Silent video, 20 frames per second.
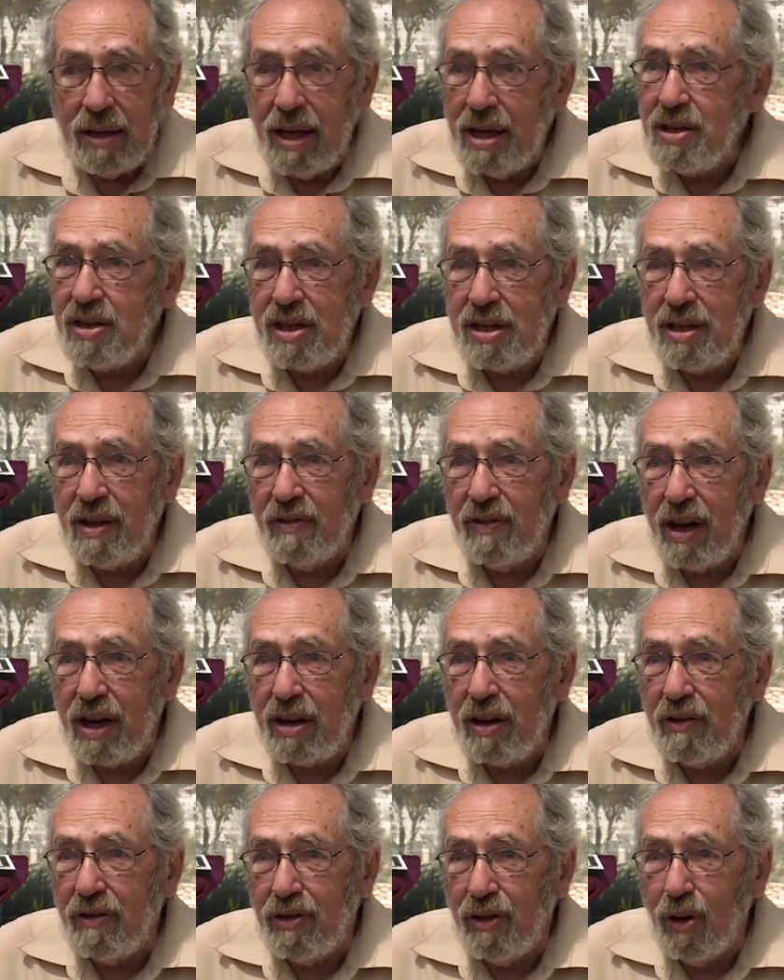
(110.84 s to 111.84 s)
This is the
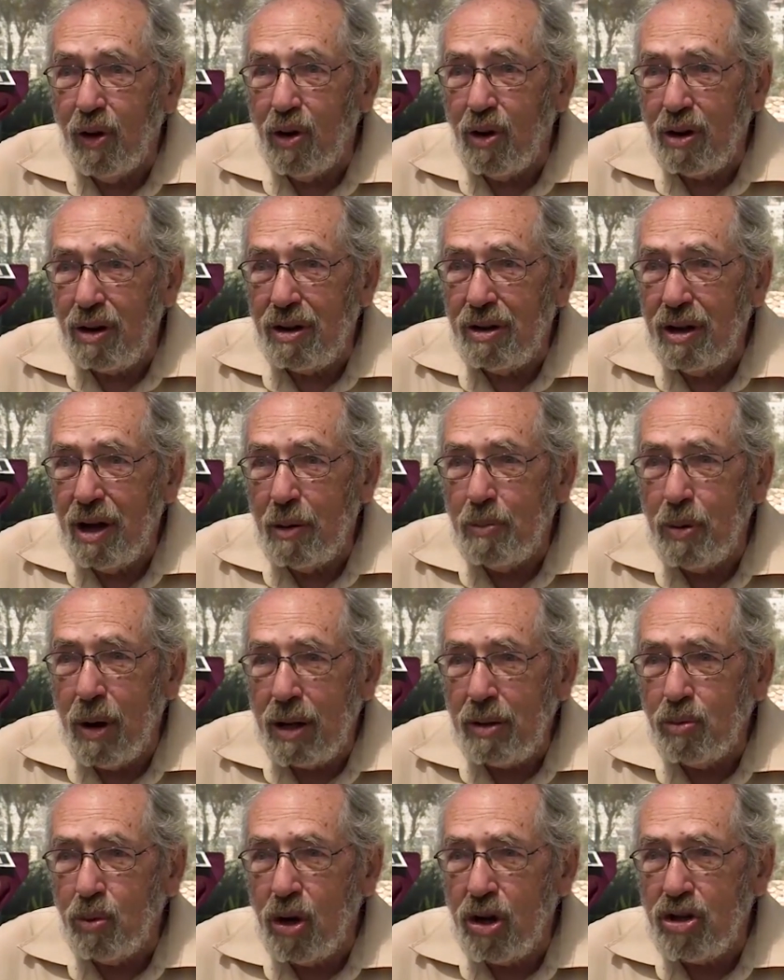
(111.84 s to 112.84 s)
very floor
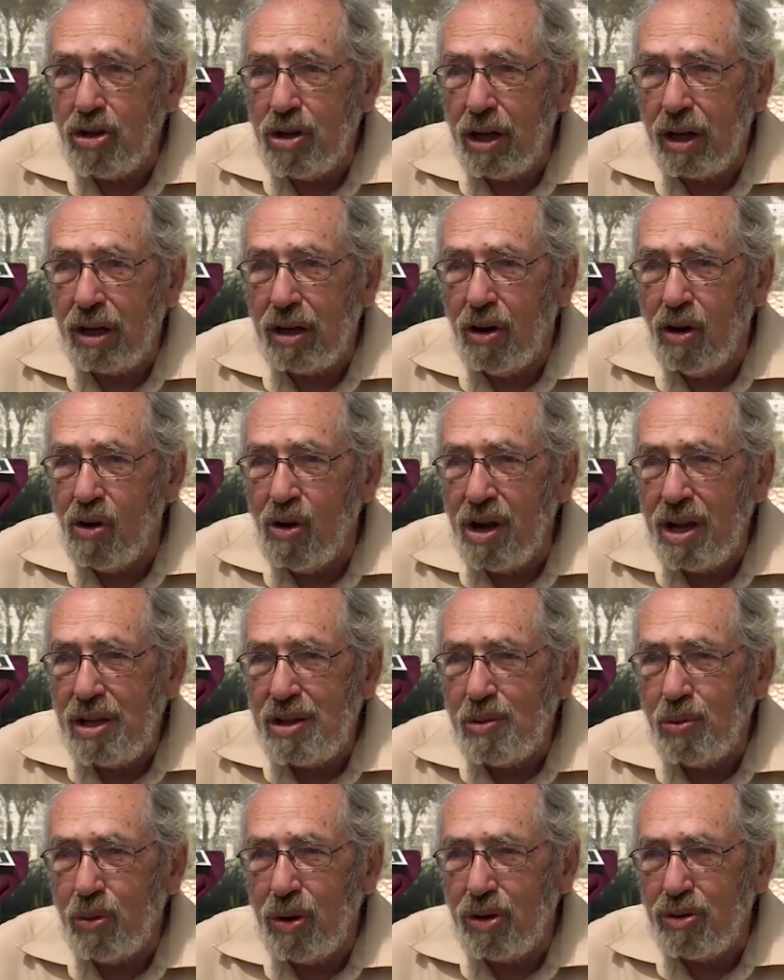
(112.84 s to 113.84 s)
upon which the
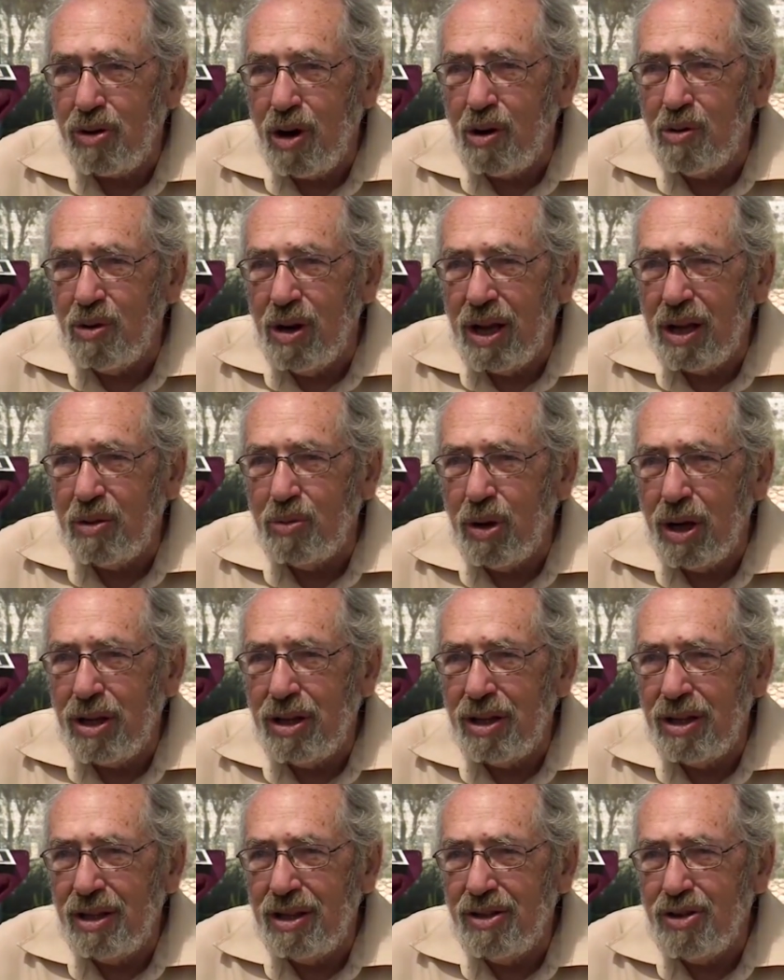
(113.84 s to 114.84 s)
coins were rolling
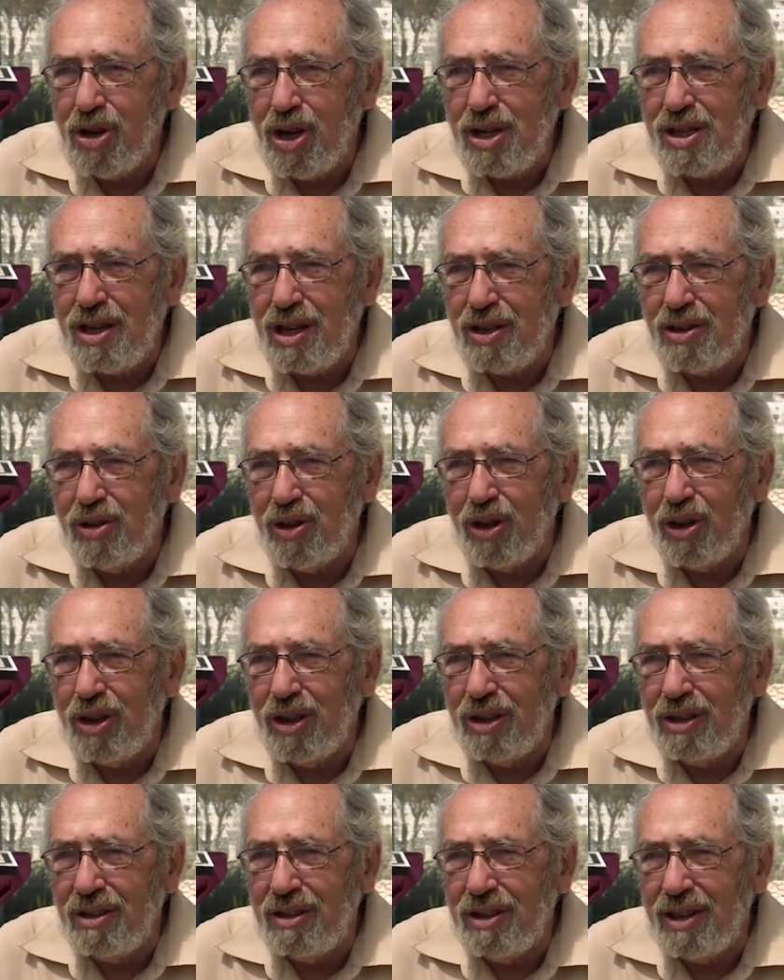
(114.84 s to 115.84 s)
when Jesus
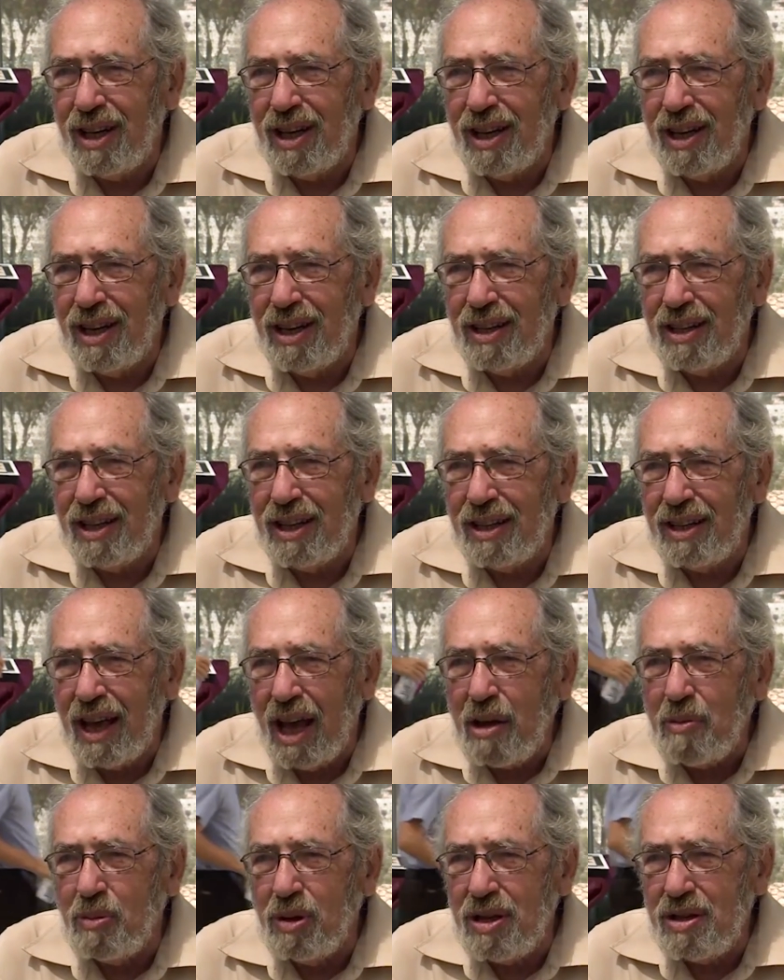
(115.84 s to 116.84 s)
turned uh, the
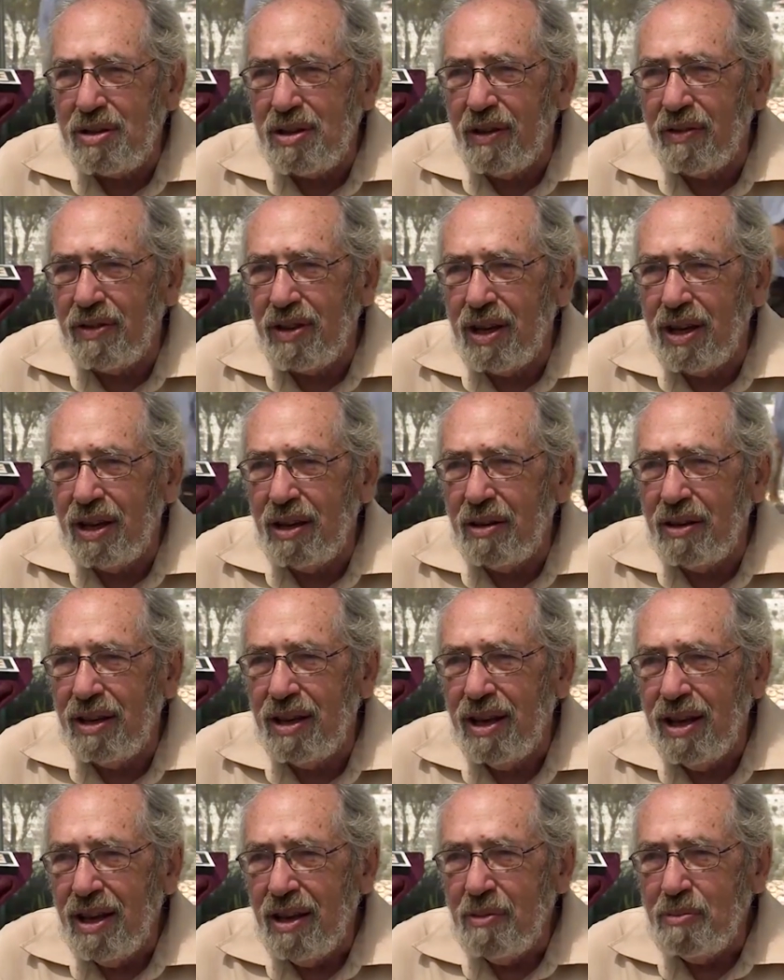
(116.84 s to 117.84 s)
tables of
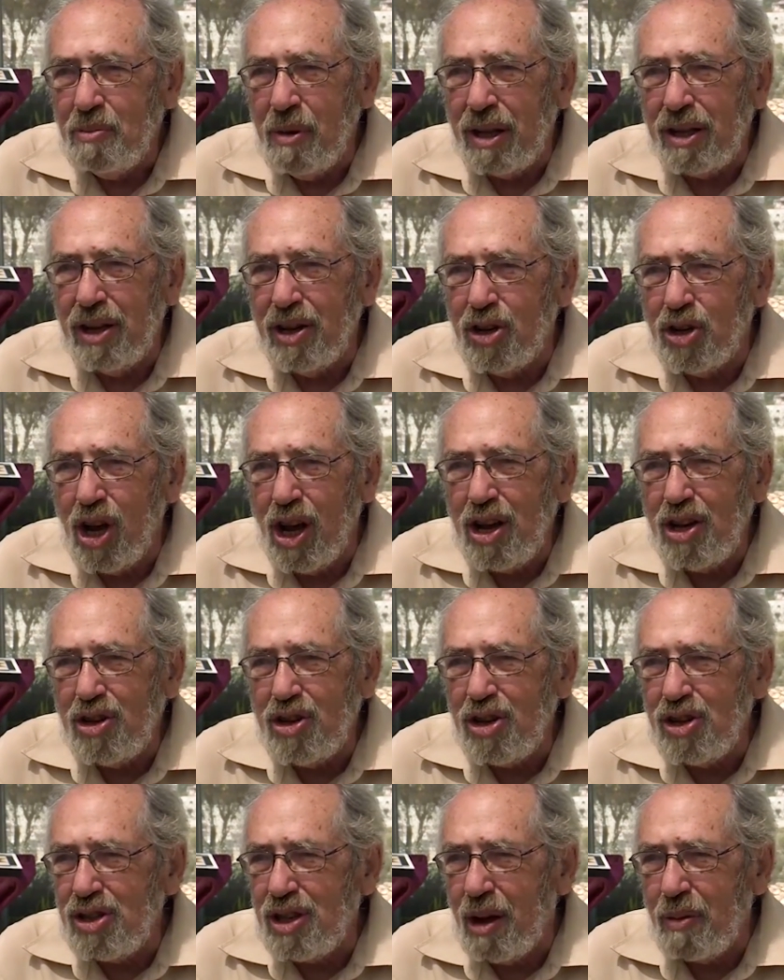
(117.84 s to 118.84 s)
the money
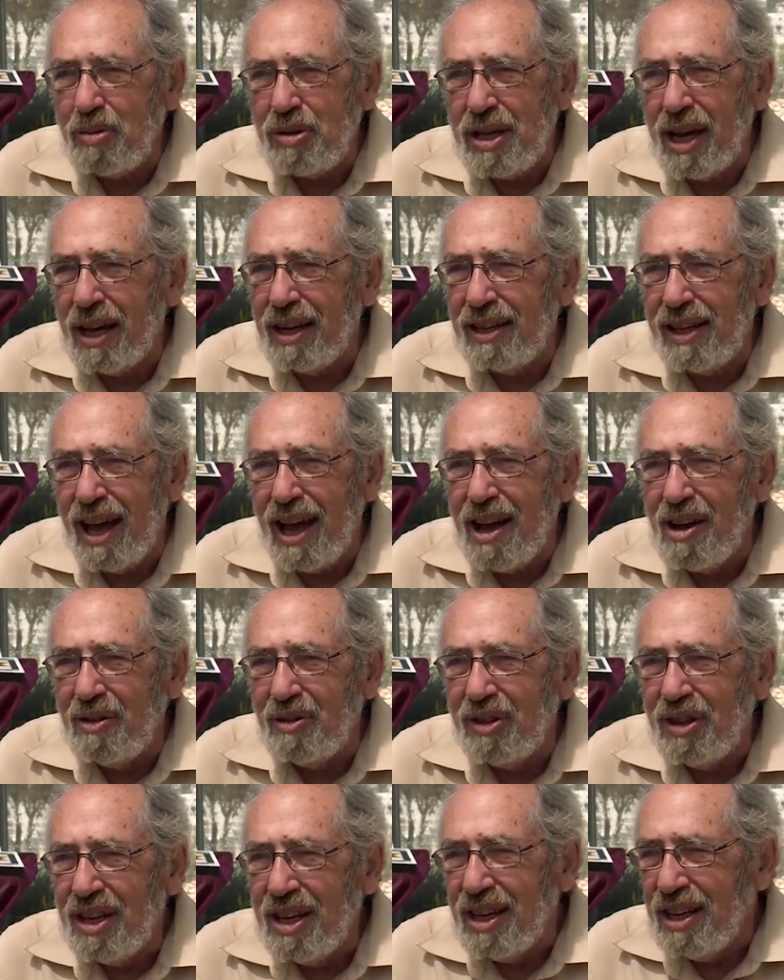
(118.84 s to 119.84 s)
changers upside
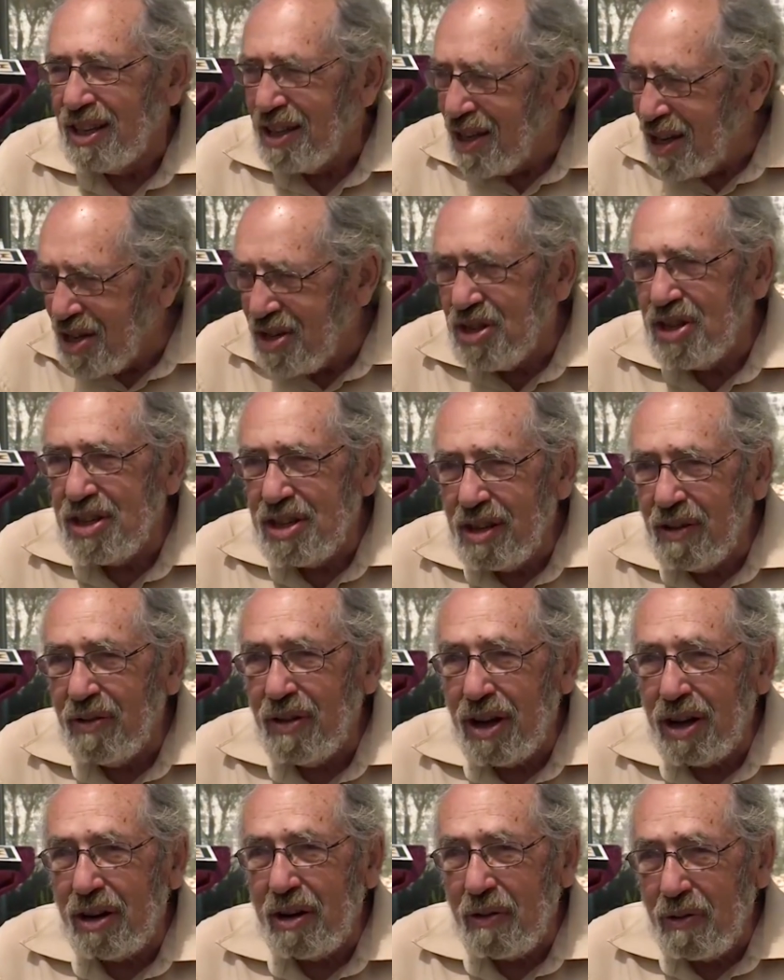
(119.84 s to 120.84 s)
down. This is the
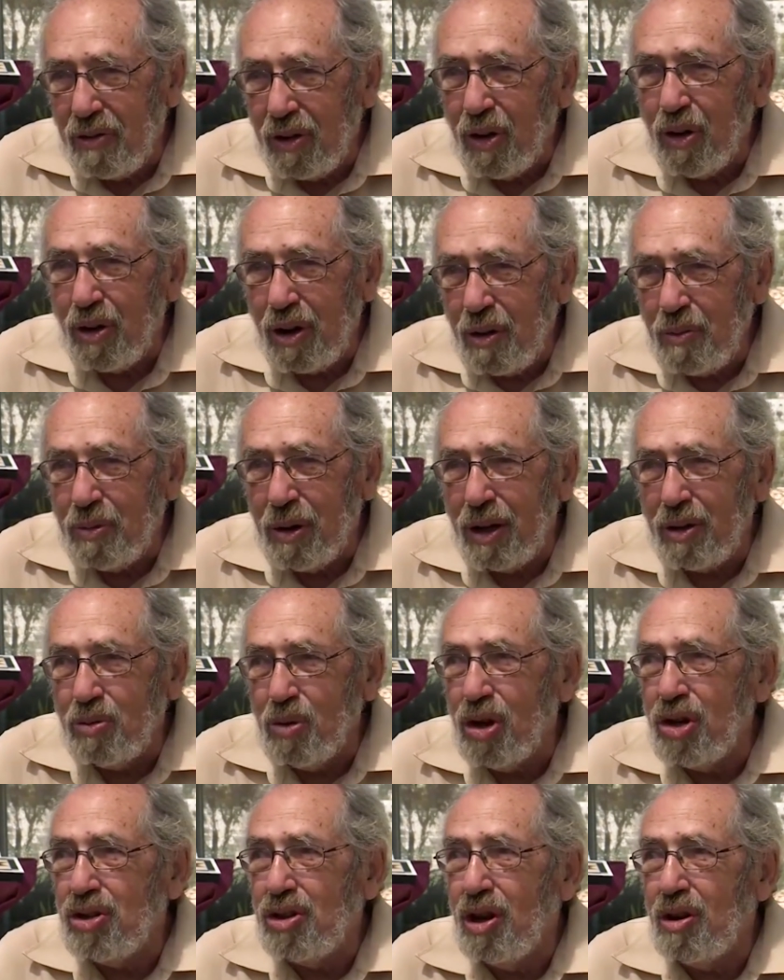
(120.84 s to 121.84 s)
very floor upon
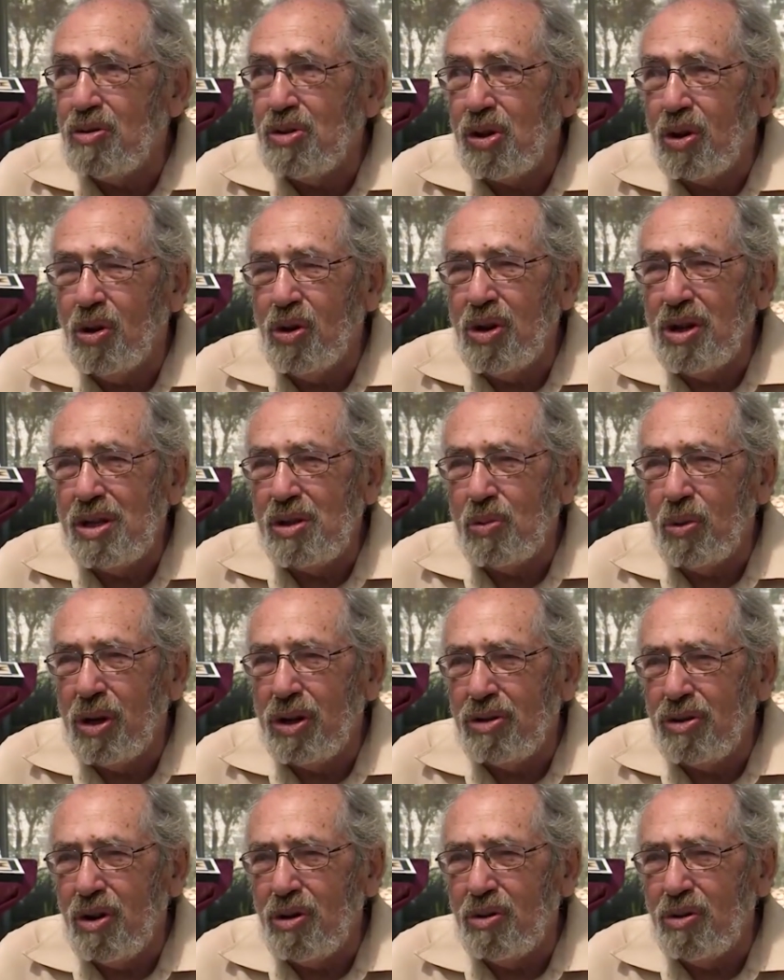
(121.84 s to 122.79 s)
which those coins were